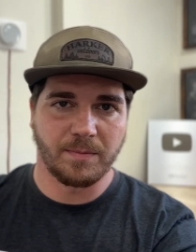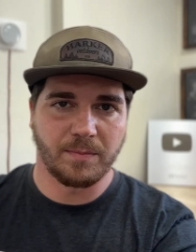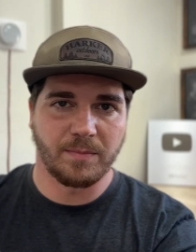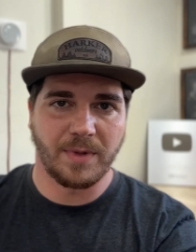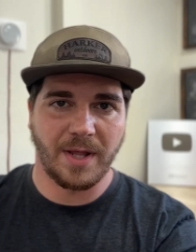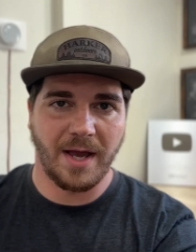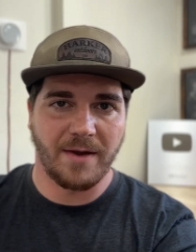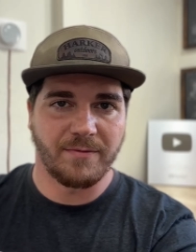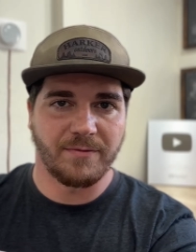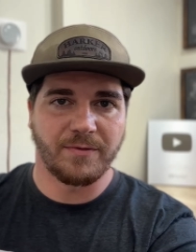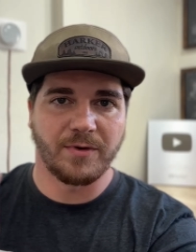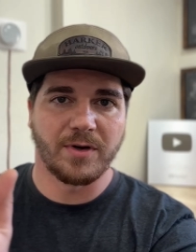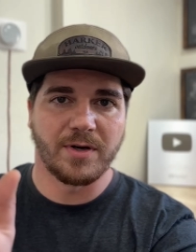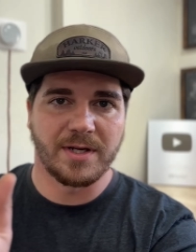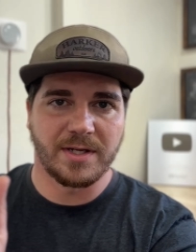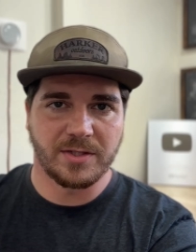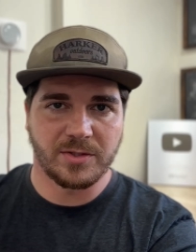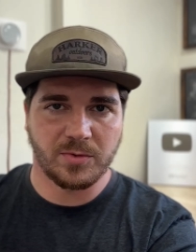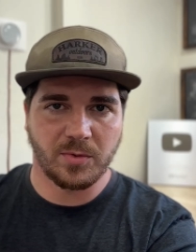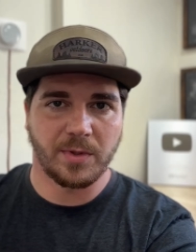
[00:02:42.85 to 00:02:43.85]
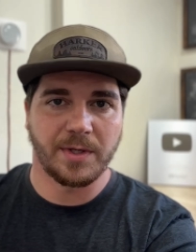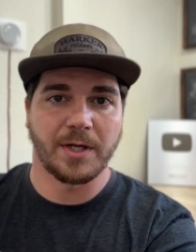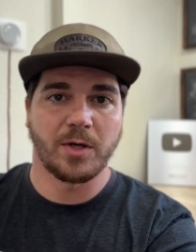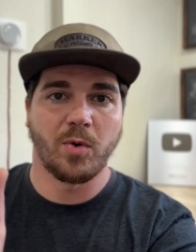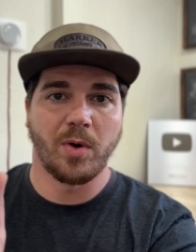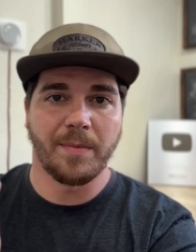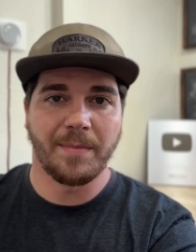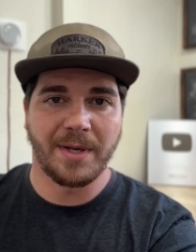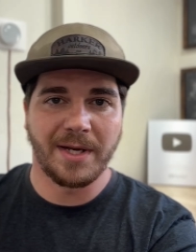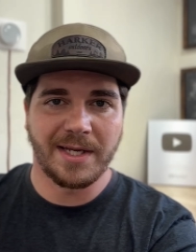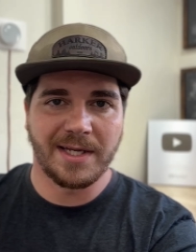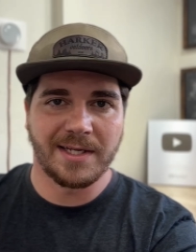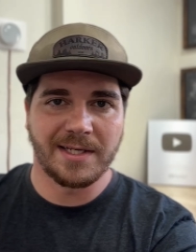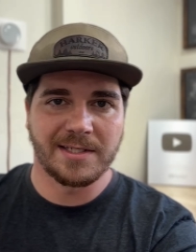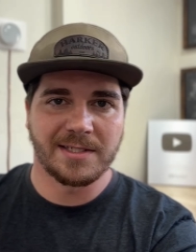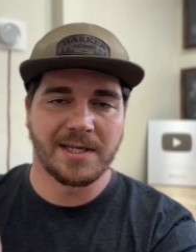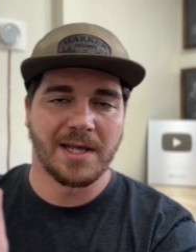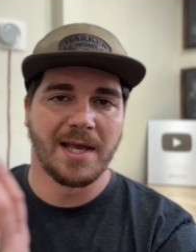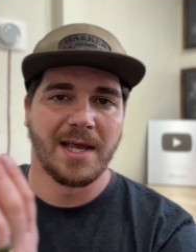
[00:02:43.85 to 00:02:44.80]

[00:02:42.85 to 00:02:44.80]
that furnace or equipment is